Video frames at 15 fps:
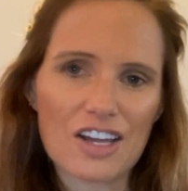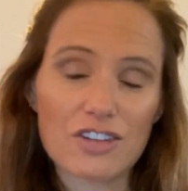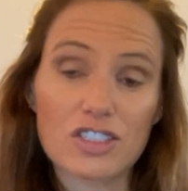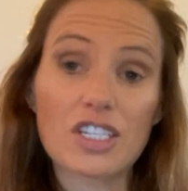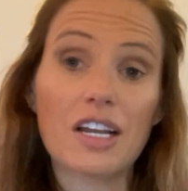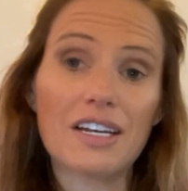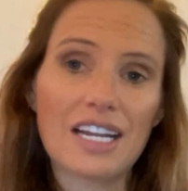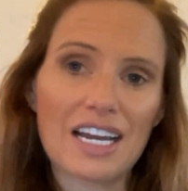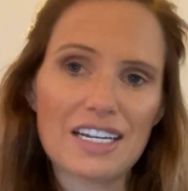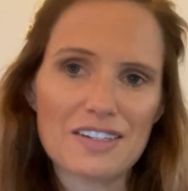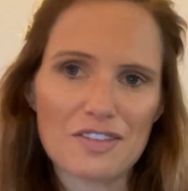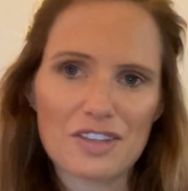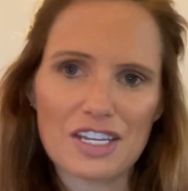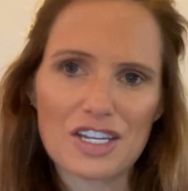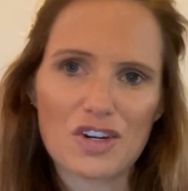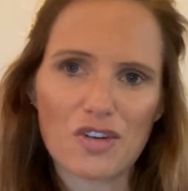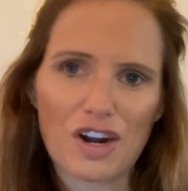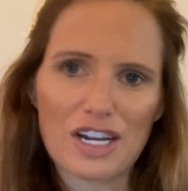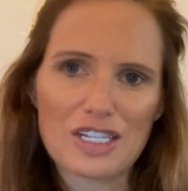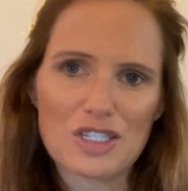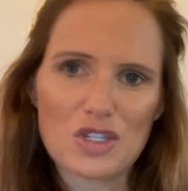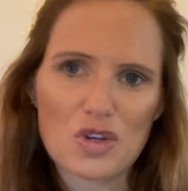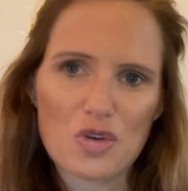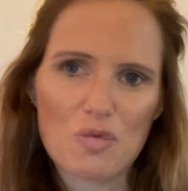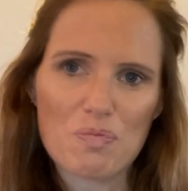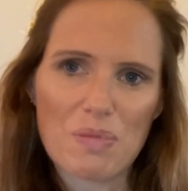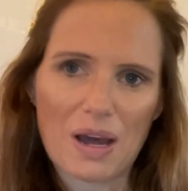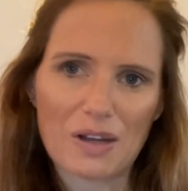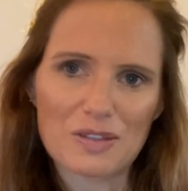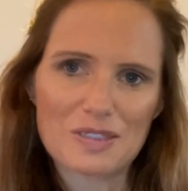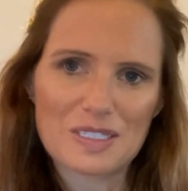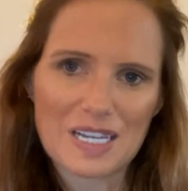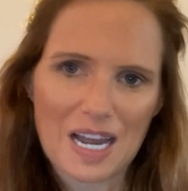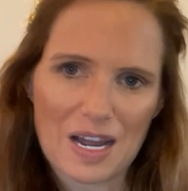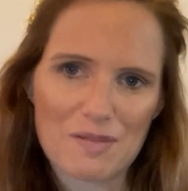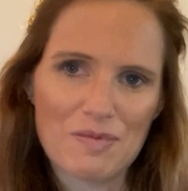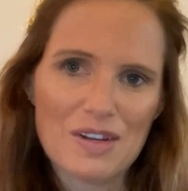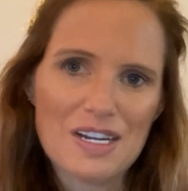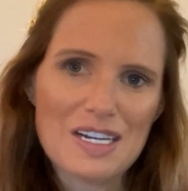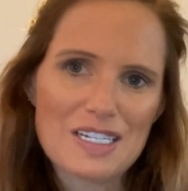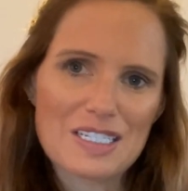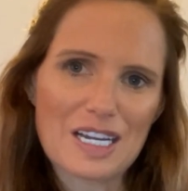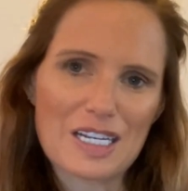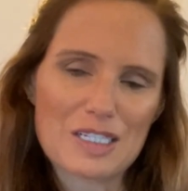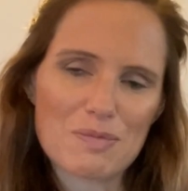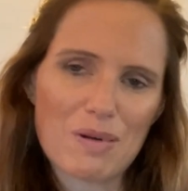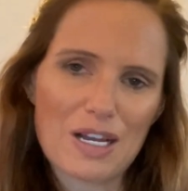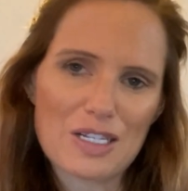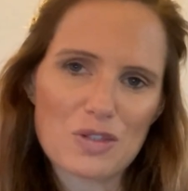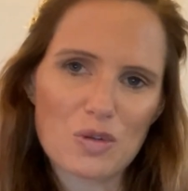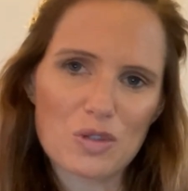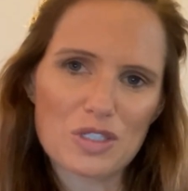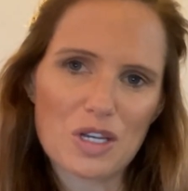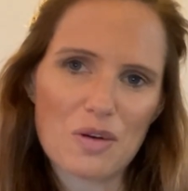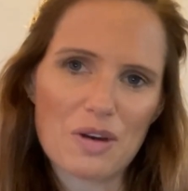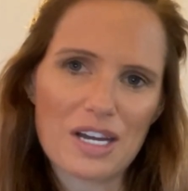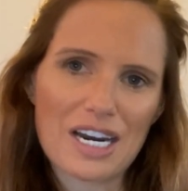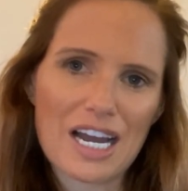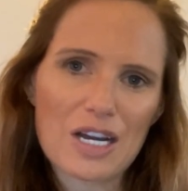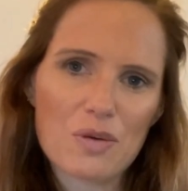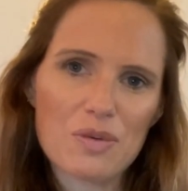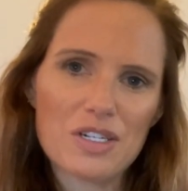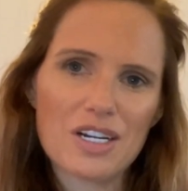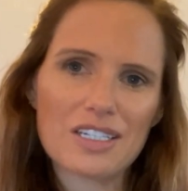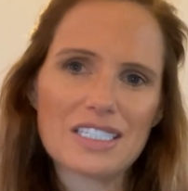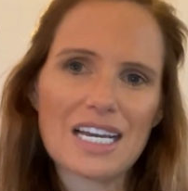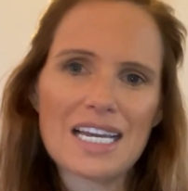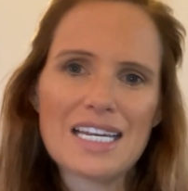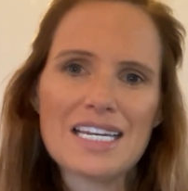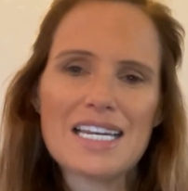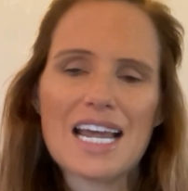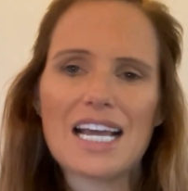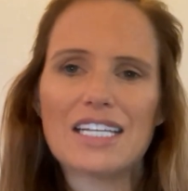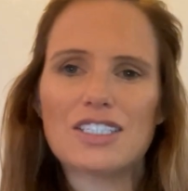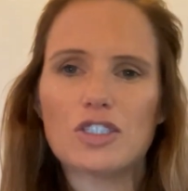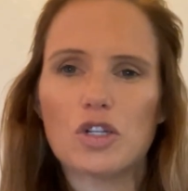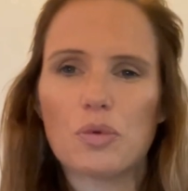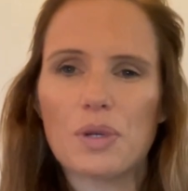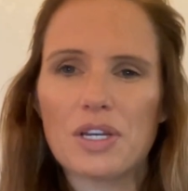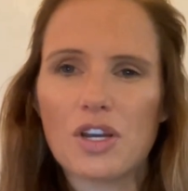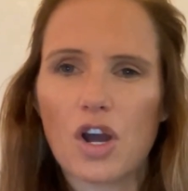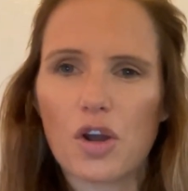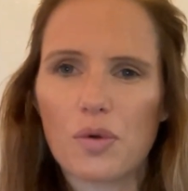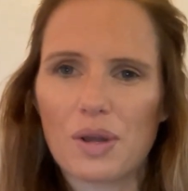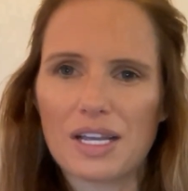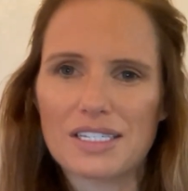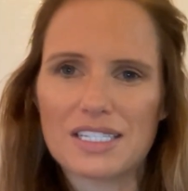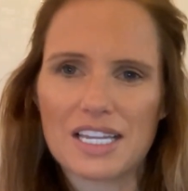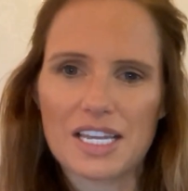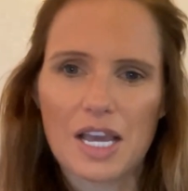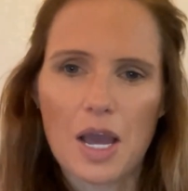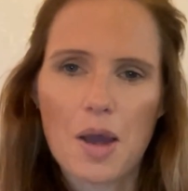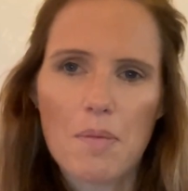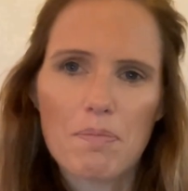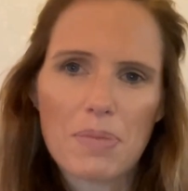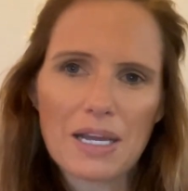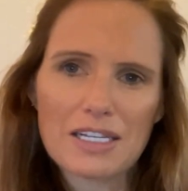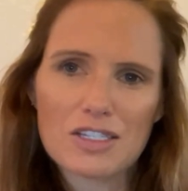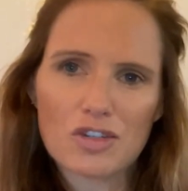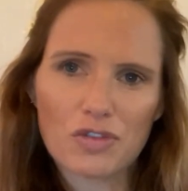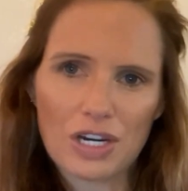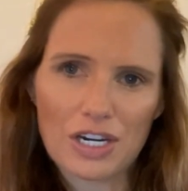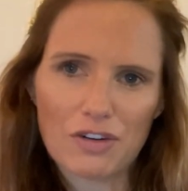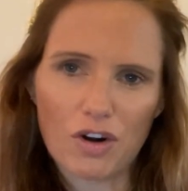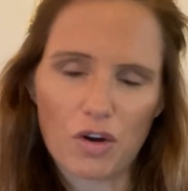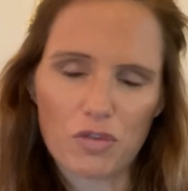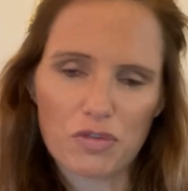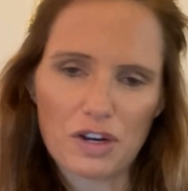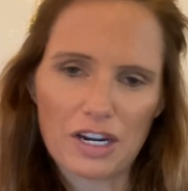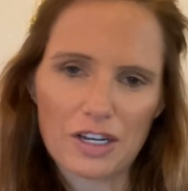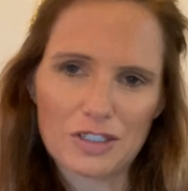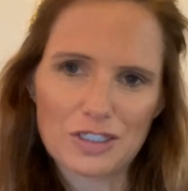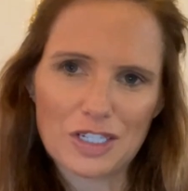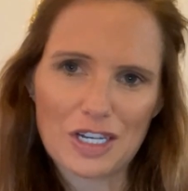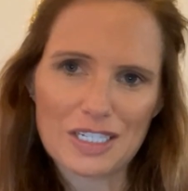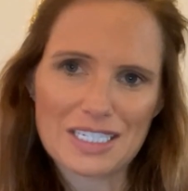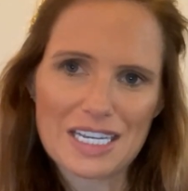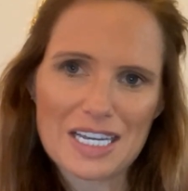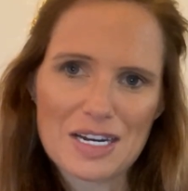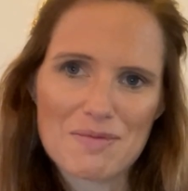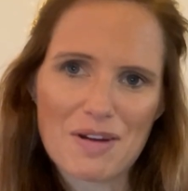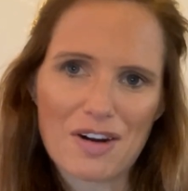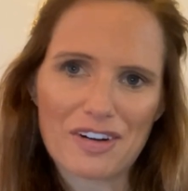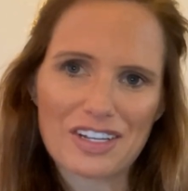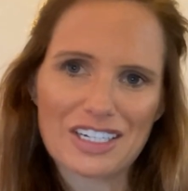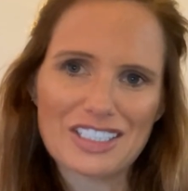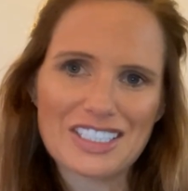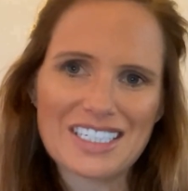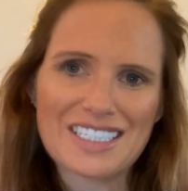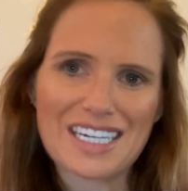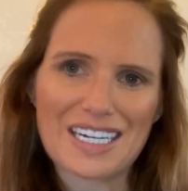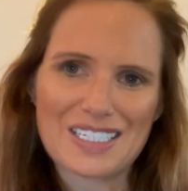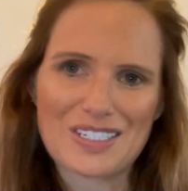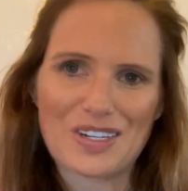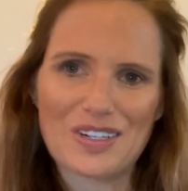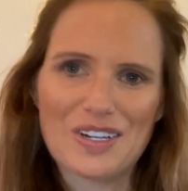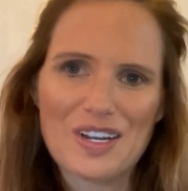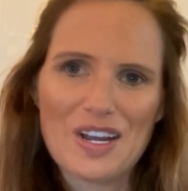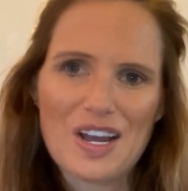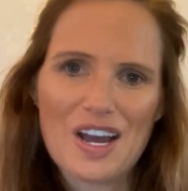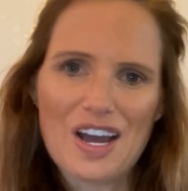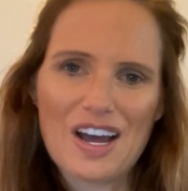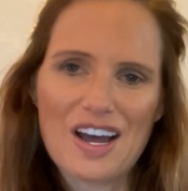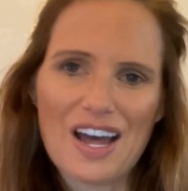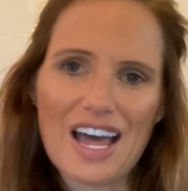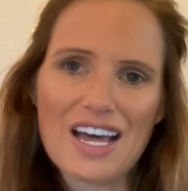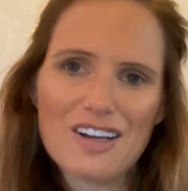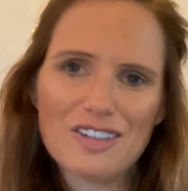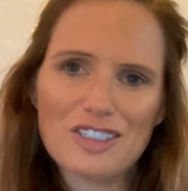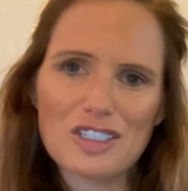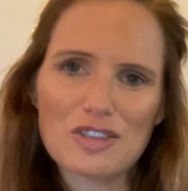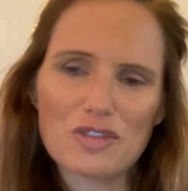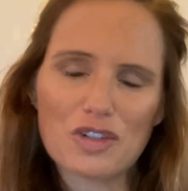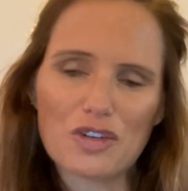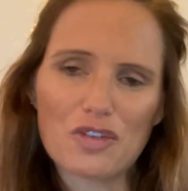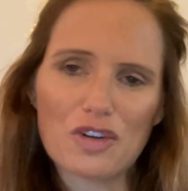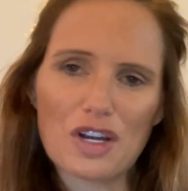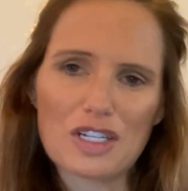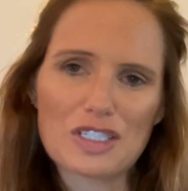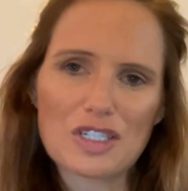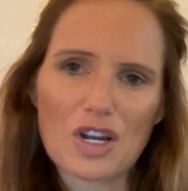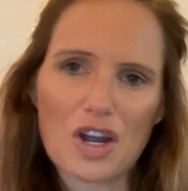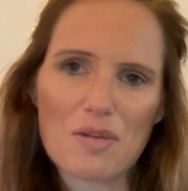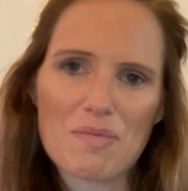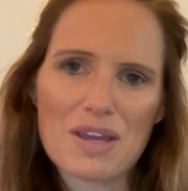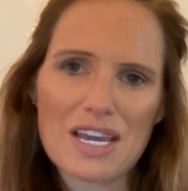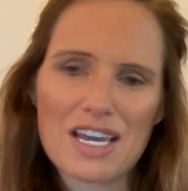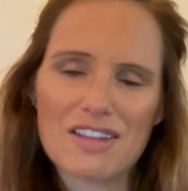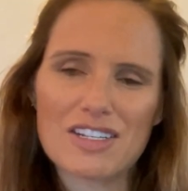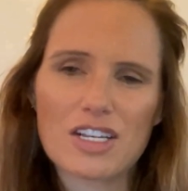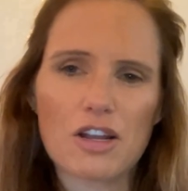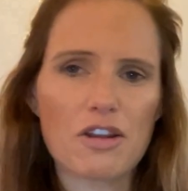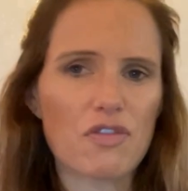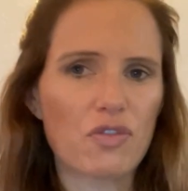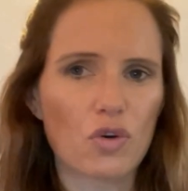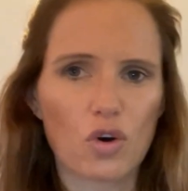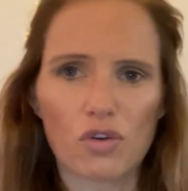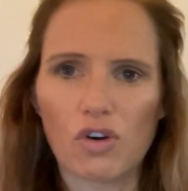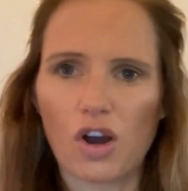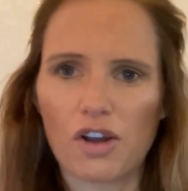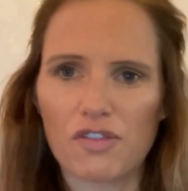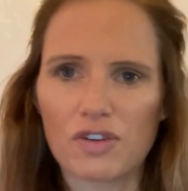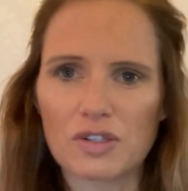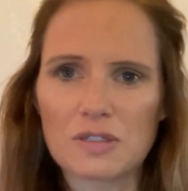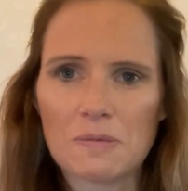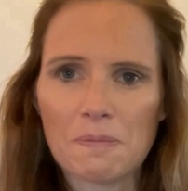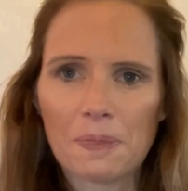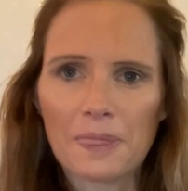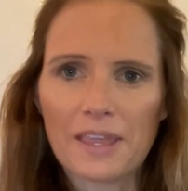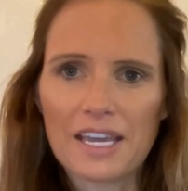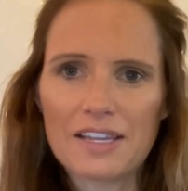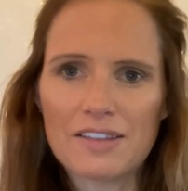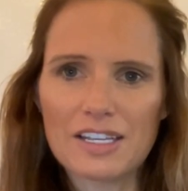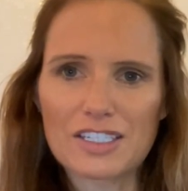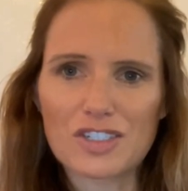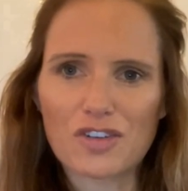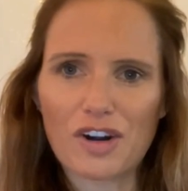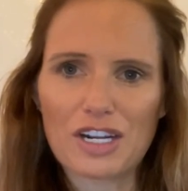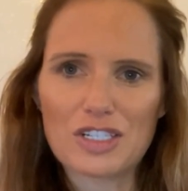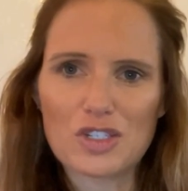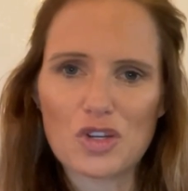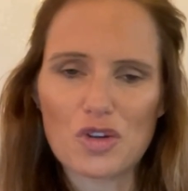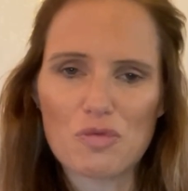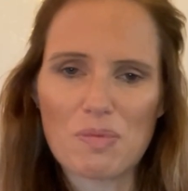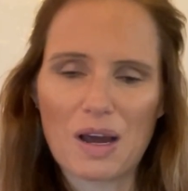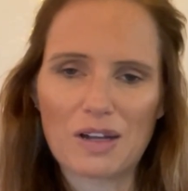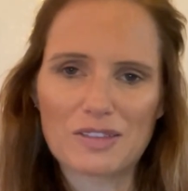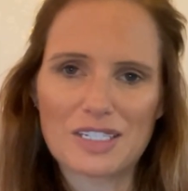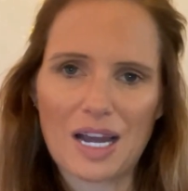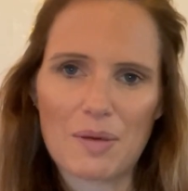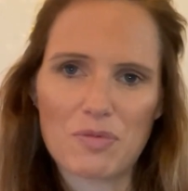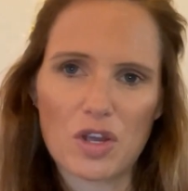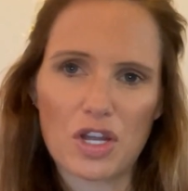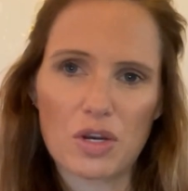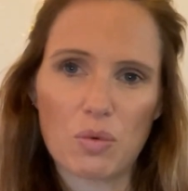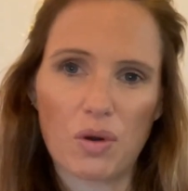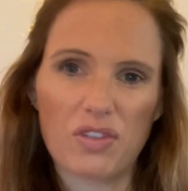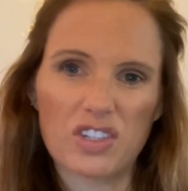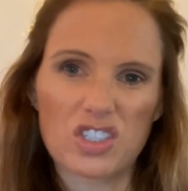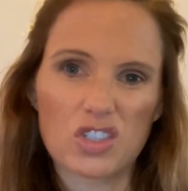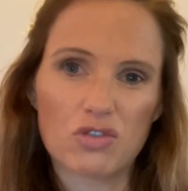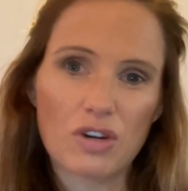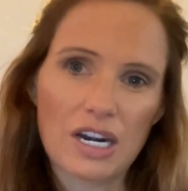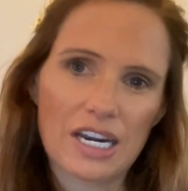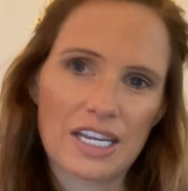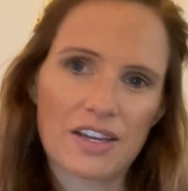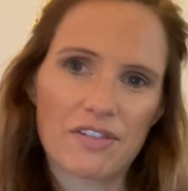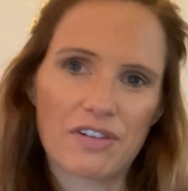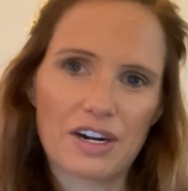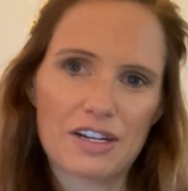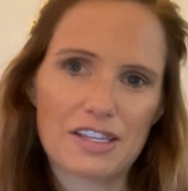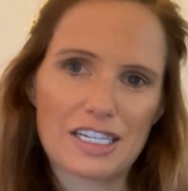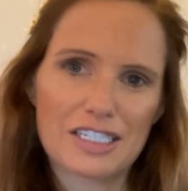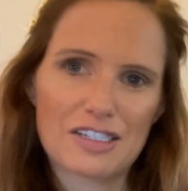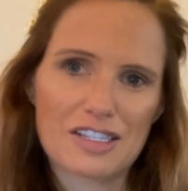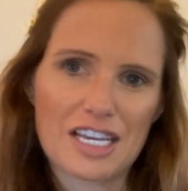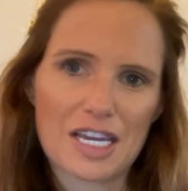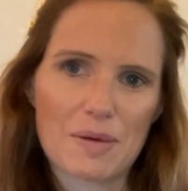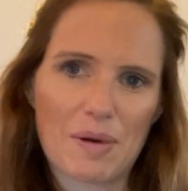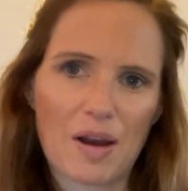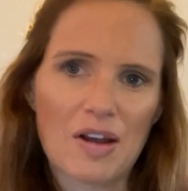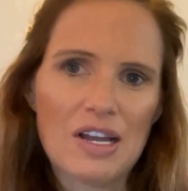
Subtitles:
Sunday, the Grade 2 Belle Dame takes place also at Aqueduct. And Nest, who we know is the best 3-year-old filly on dirt in America, she takes on her elders for the first time here. There's only 4 rivals in this Grade 2 Belle Dame. The only one that should really give her anything to think about